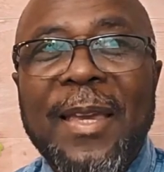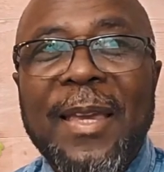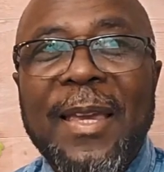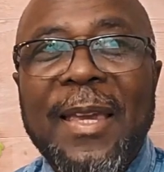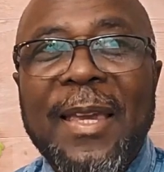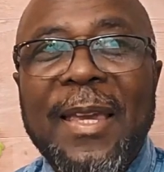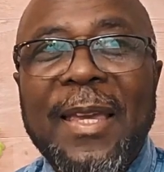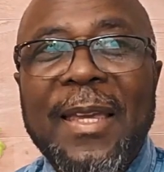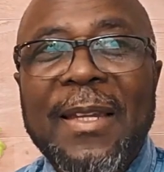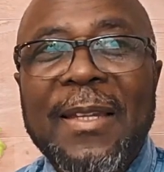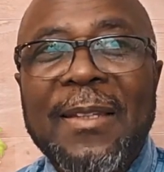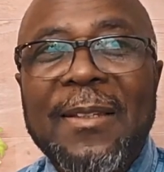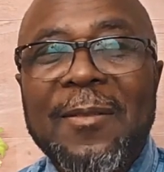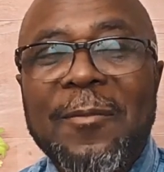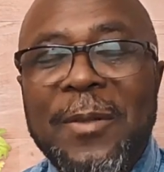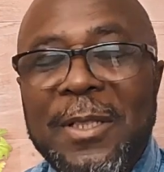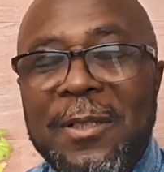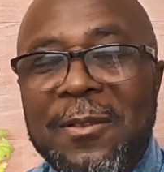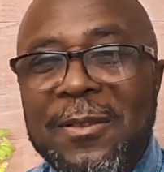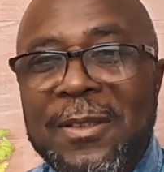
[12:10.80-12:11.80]
and
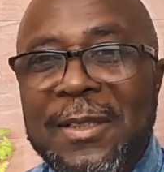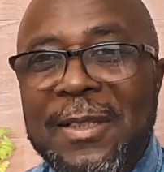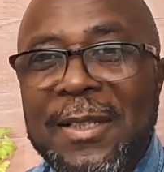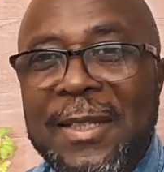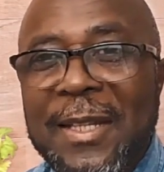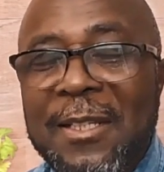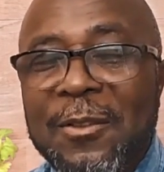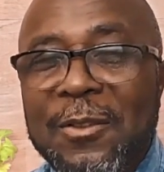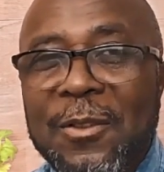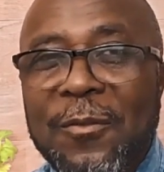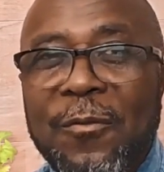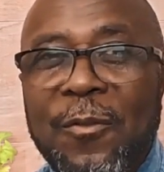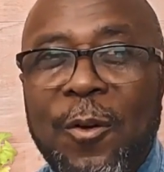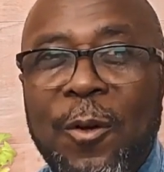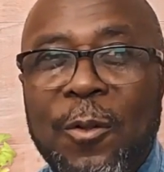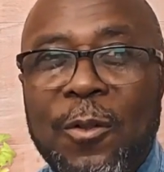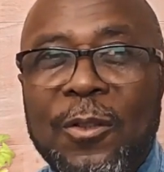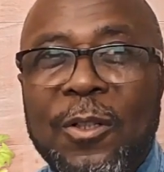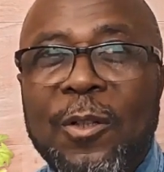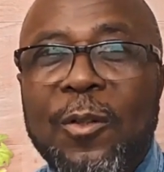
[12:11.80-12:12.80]
they used to
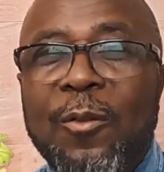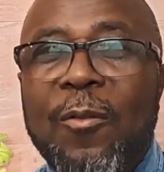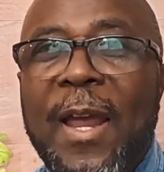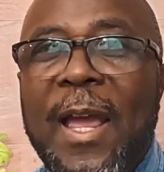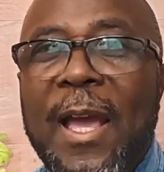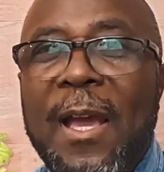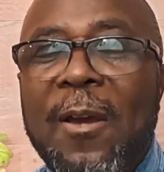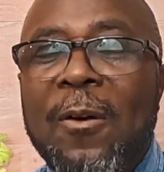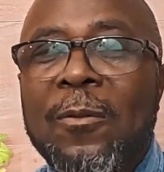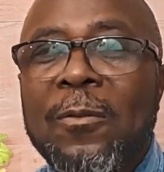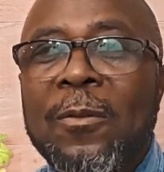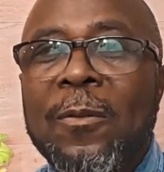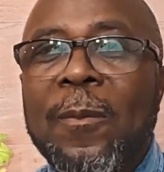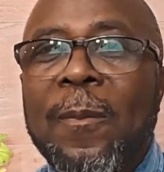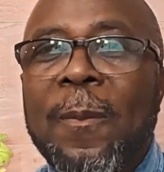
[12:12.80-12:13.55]
fall on the ground.